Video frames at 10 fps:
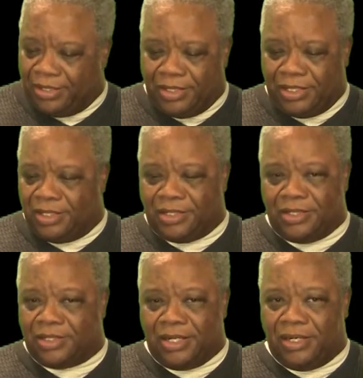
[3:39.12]
it doesn't
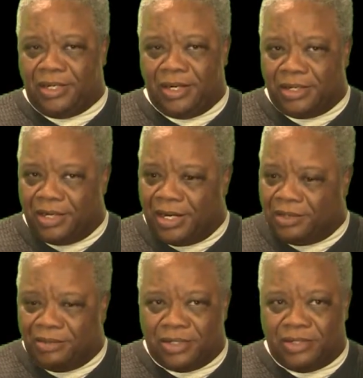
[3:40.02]
say they're not
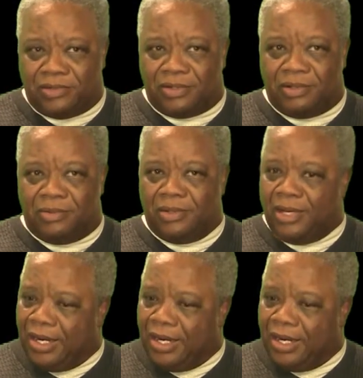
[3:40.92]
going to get in trouble.